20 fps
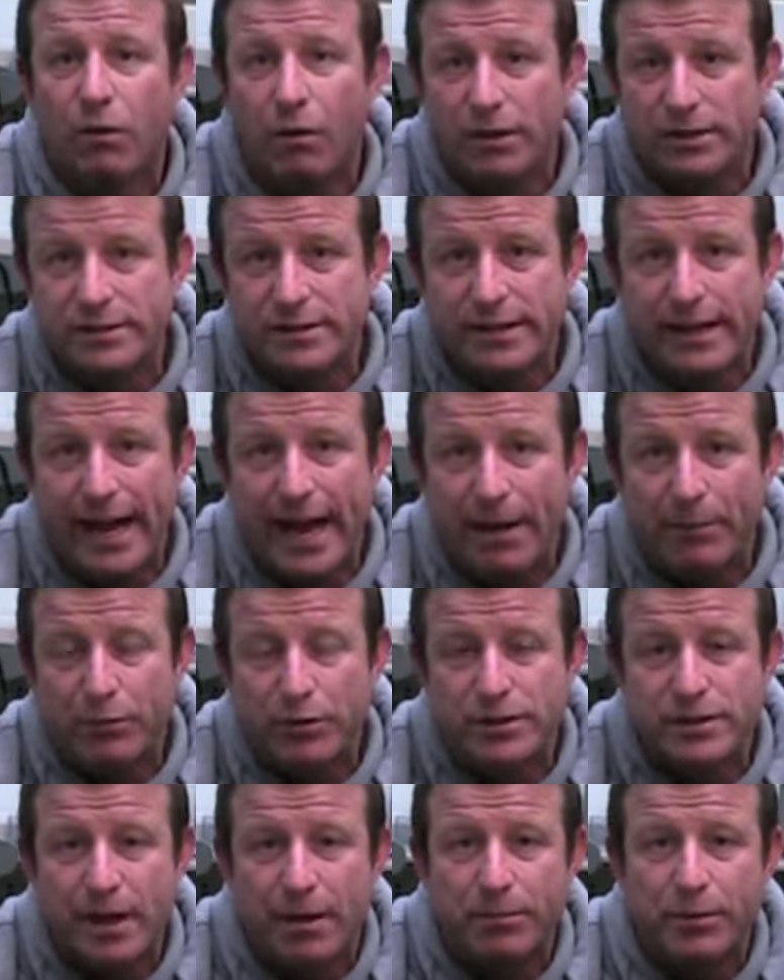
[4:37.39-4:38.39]
Once the
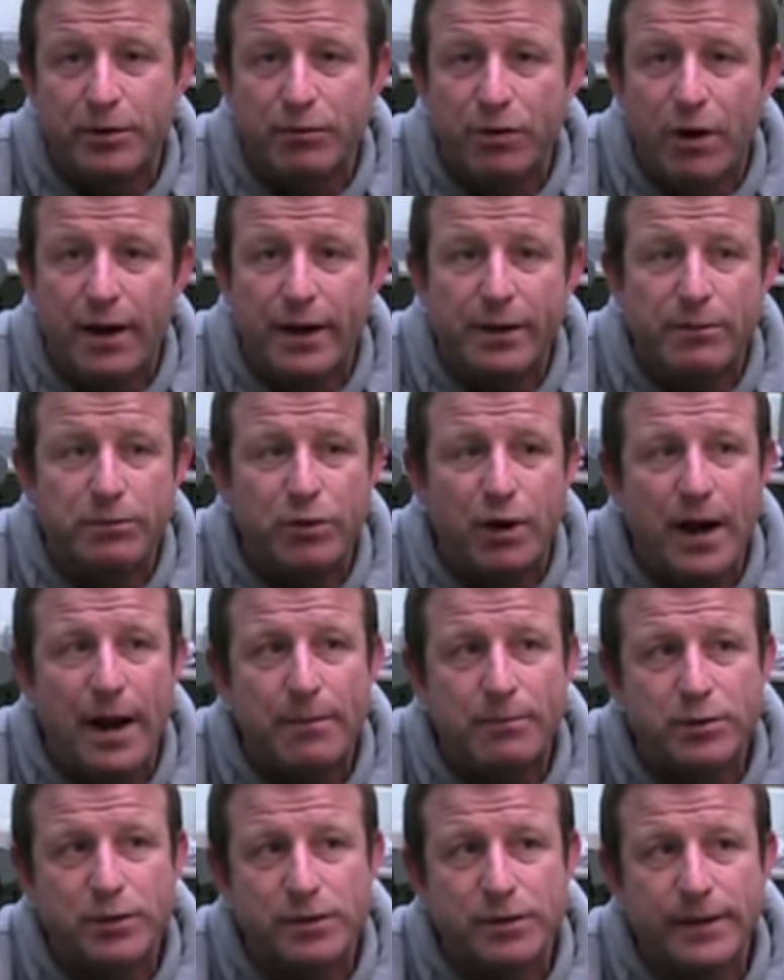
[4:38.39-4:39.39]
app was up and running
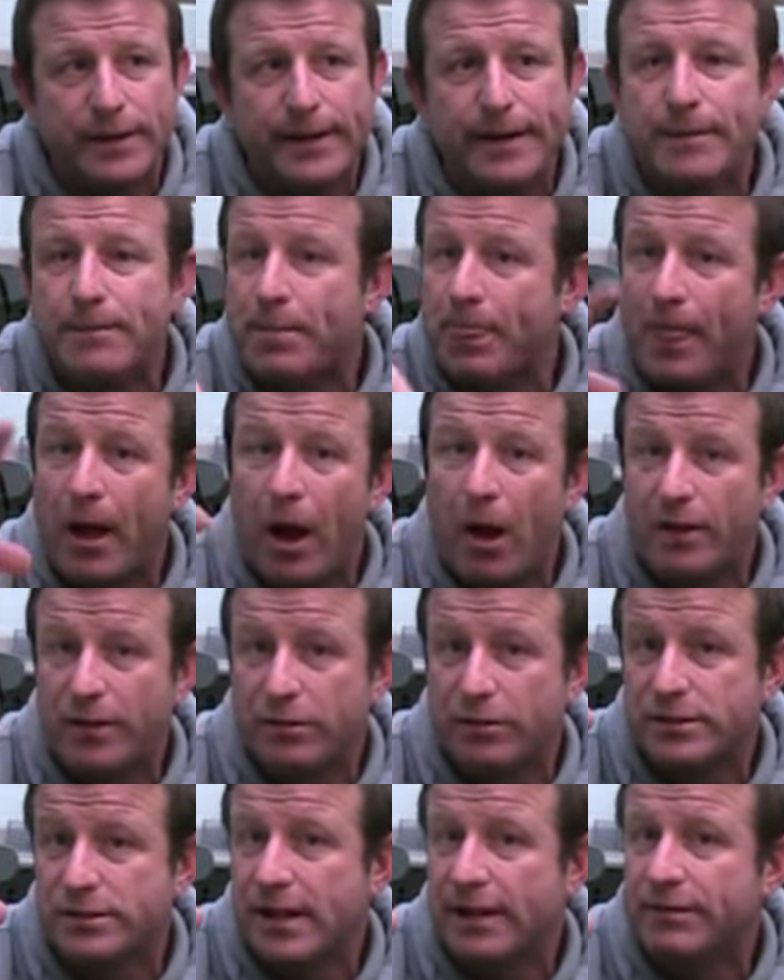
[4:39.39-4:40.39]
properly, all
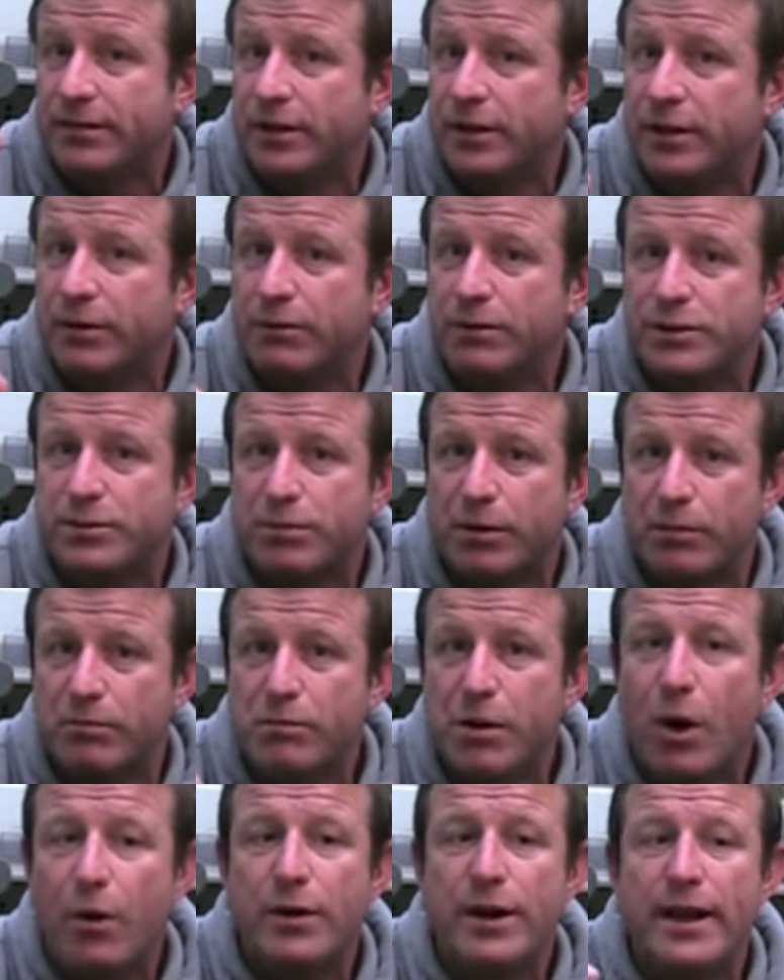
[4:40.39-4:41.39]
that was left to do was
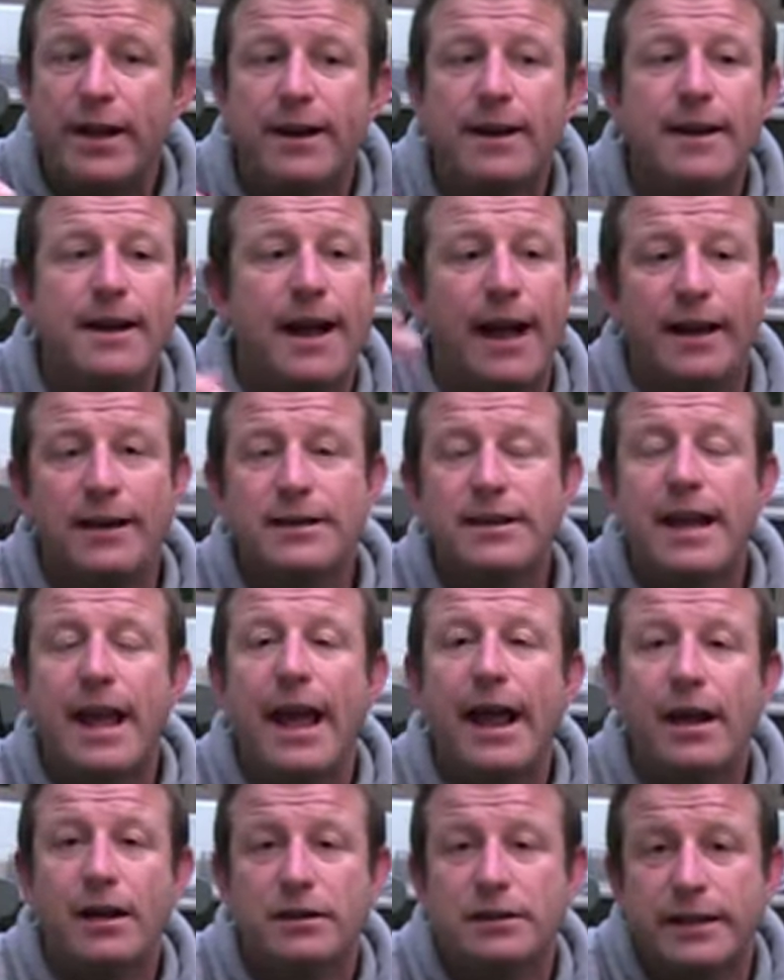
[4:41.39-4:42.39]
promote it, and
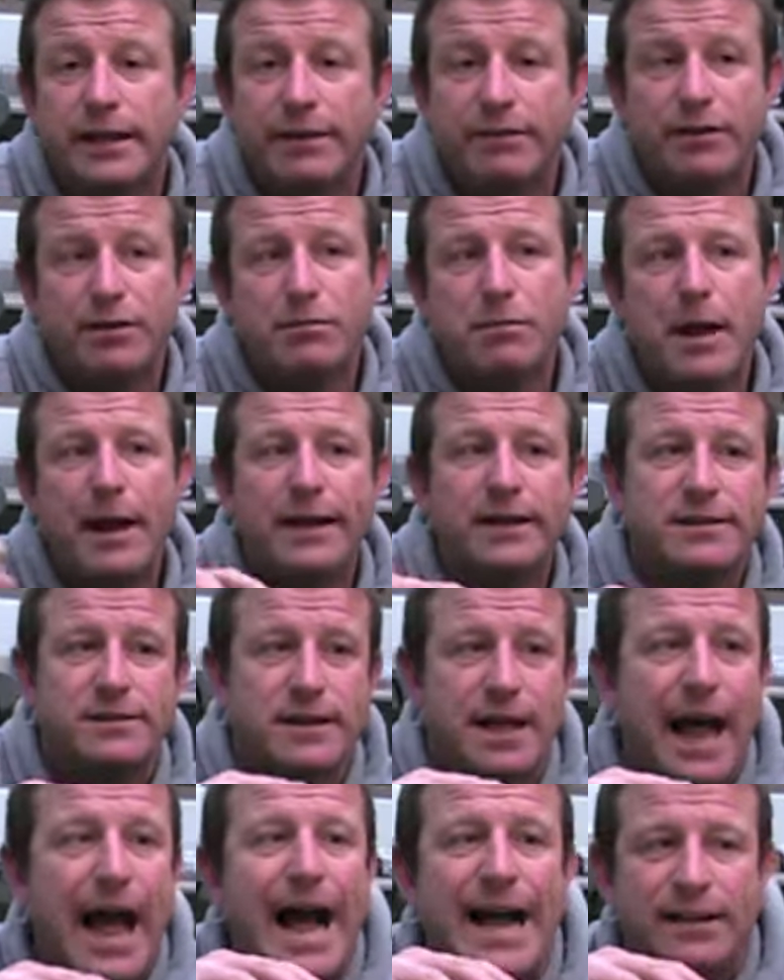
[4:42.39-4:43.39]
Gale even makes
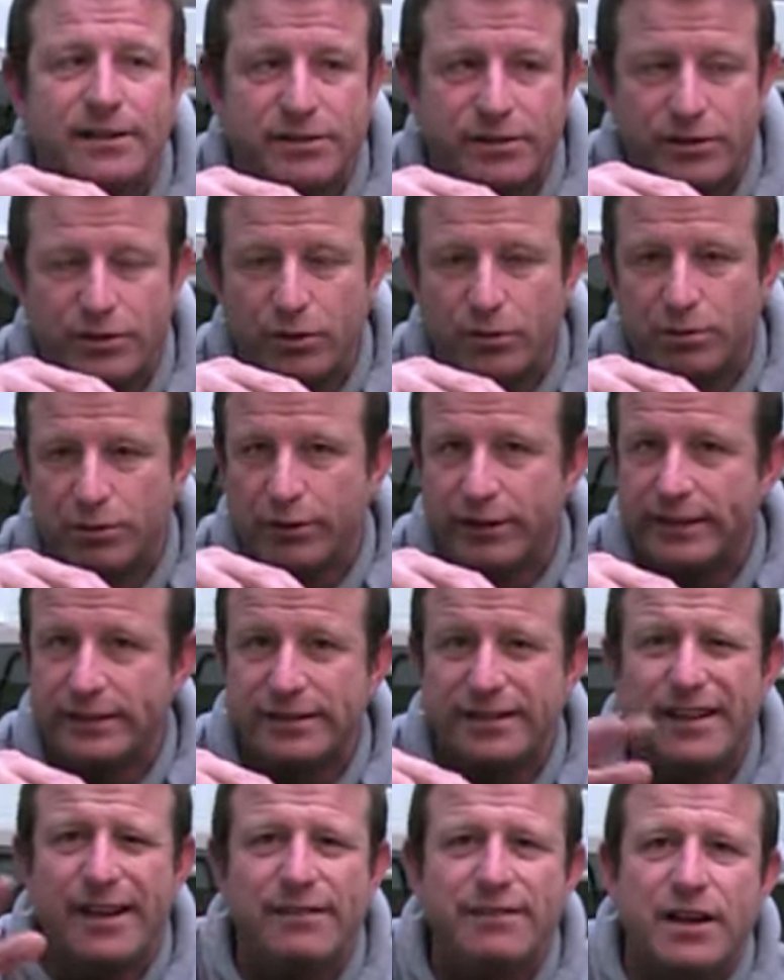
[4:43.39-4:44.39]
that super
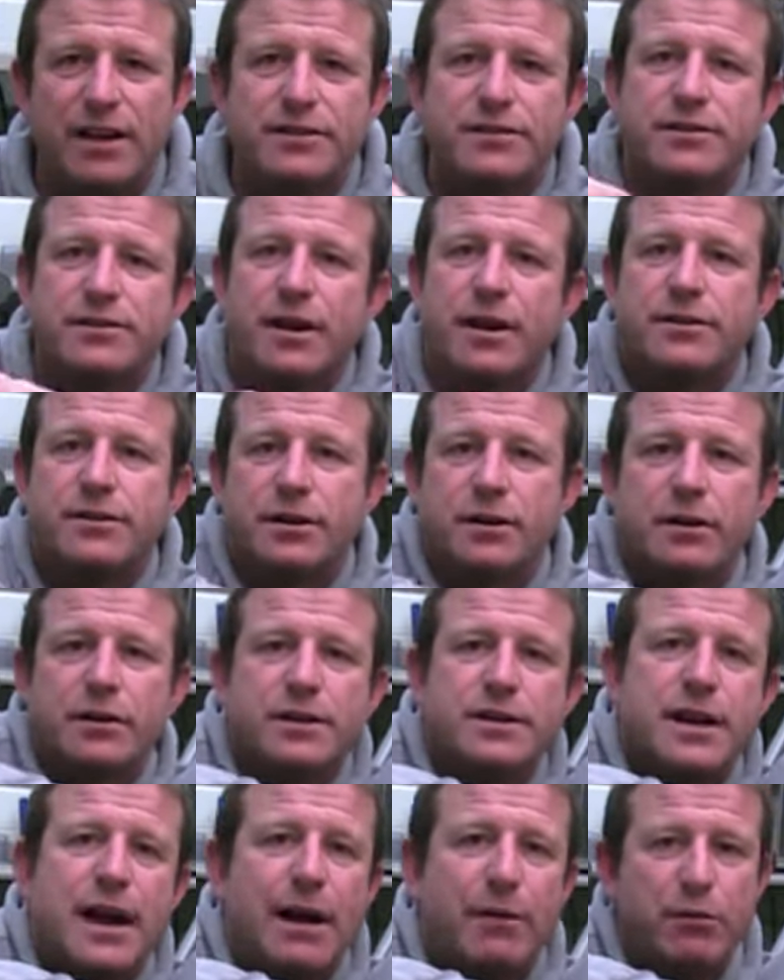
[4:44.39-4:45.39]
easy. They've done such a
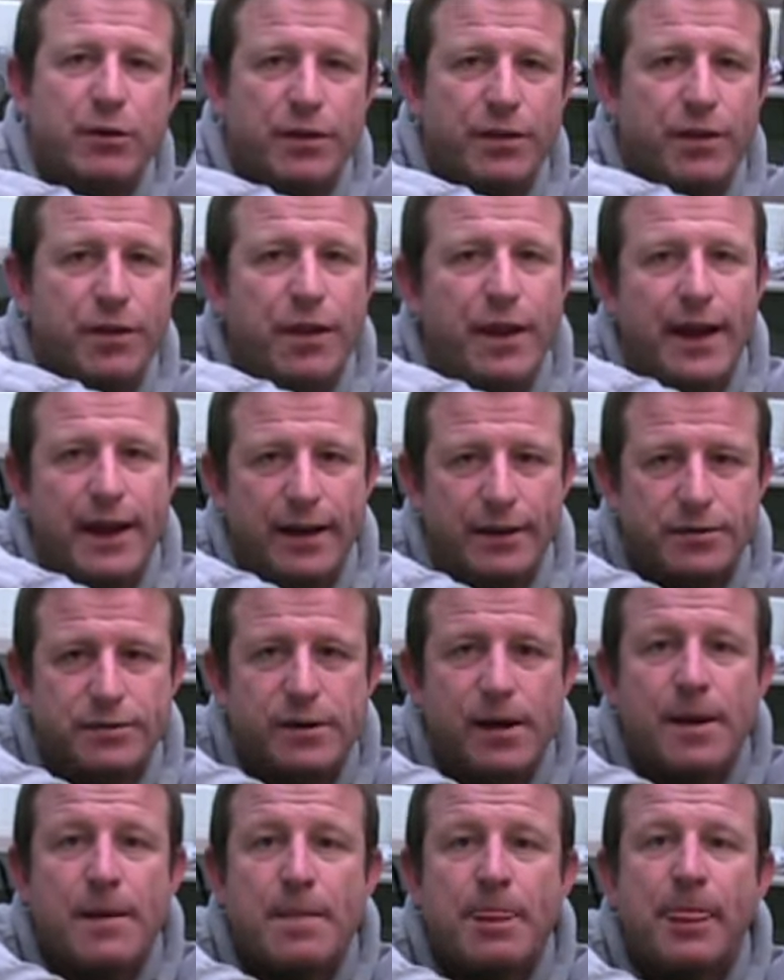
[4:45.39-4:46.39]
good job with this.